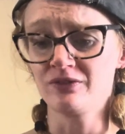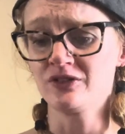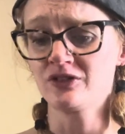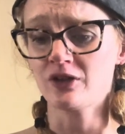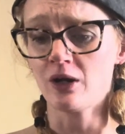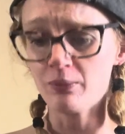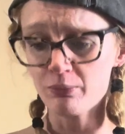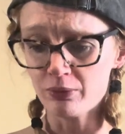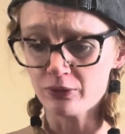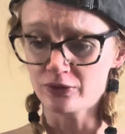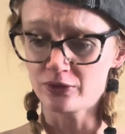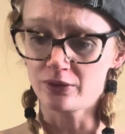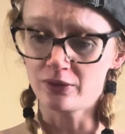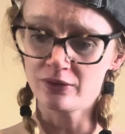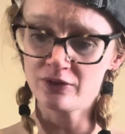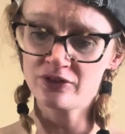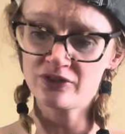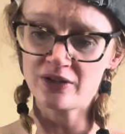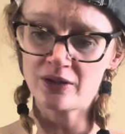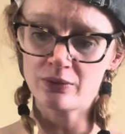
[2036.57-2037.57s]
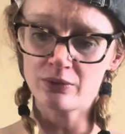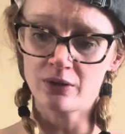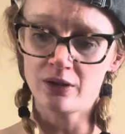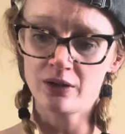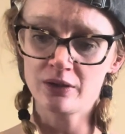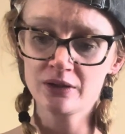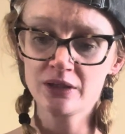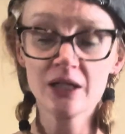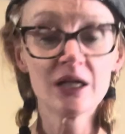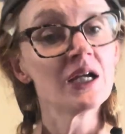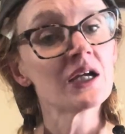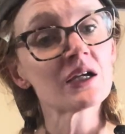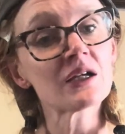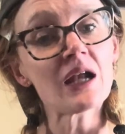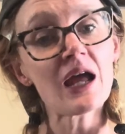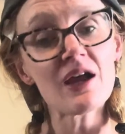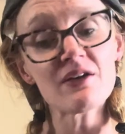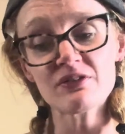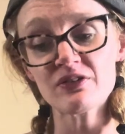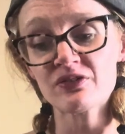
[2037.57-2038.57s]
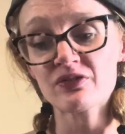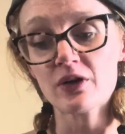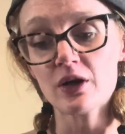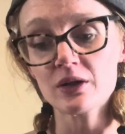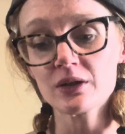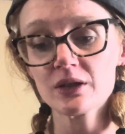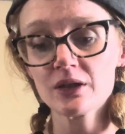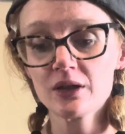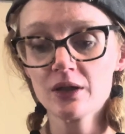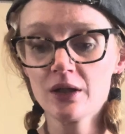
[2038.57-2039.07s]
Dumbledore," said Ron. "Can I have a frog?